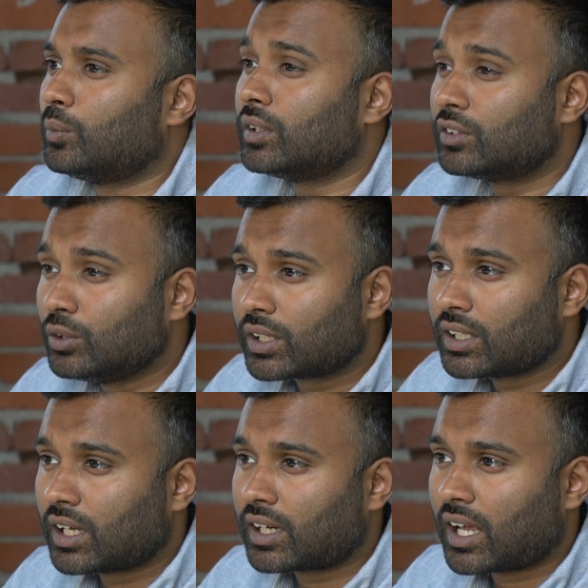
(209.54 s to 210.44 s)
When
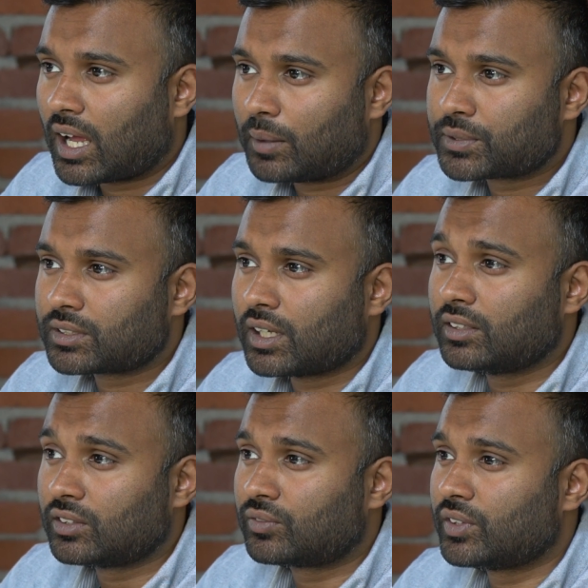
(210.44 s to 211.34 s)
looking at apps
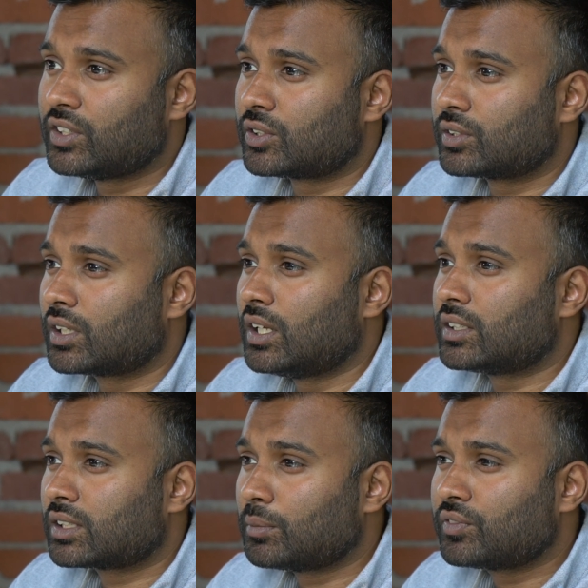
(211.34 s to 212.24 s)
and their features,
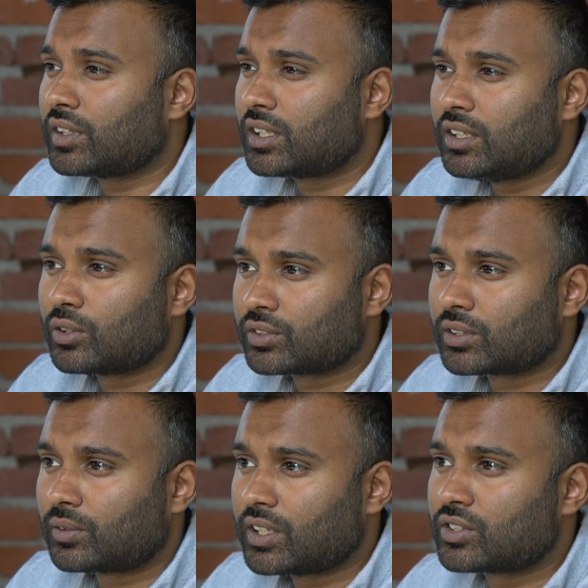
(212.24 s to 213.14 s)
some of the key
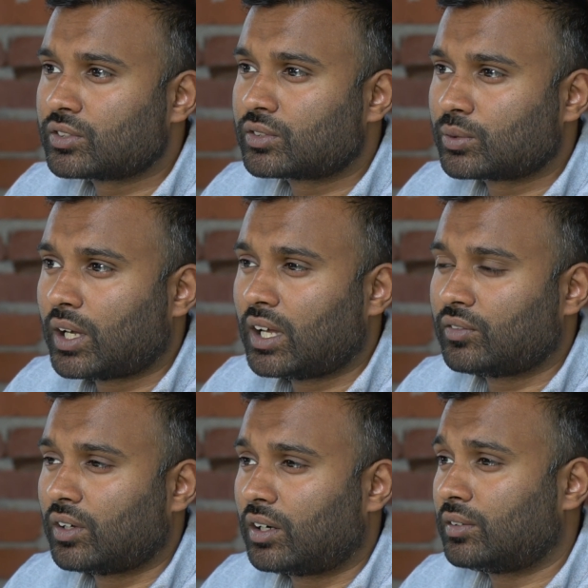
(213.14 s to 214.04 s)
considerations to
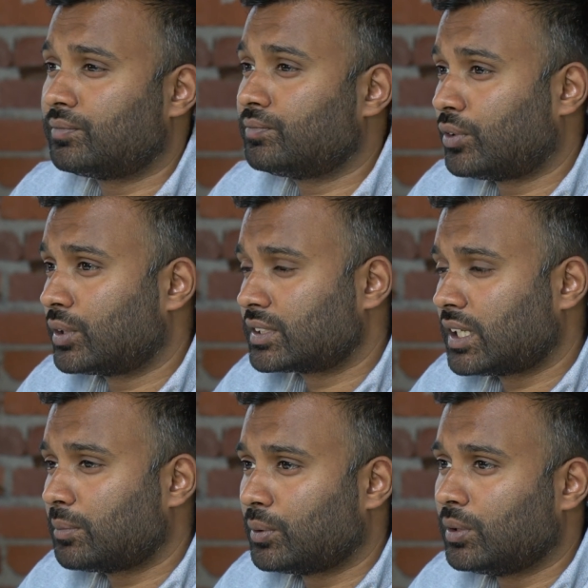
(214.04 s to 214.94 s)
have are, for
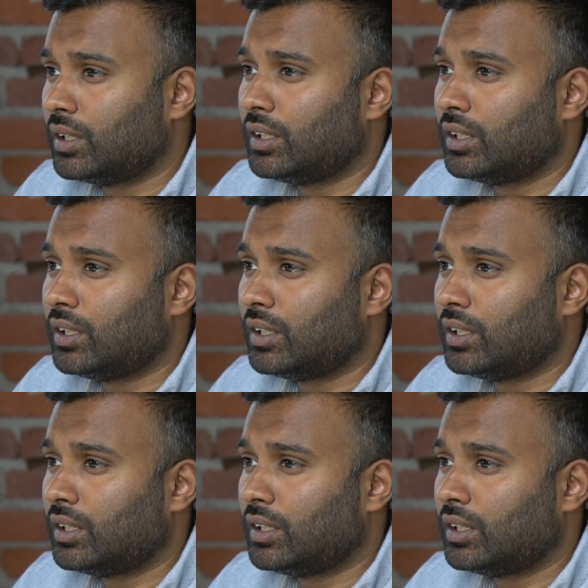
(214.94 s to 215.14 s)
example,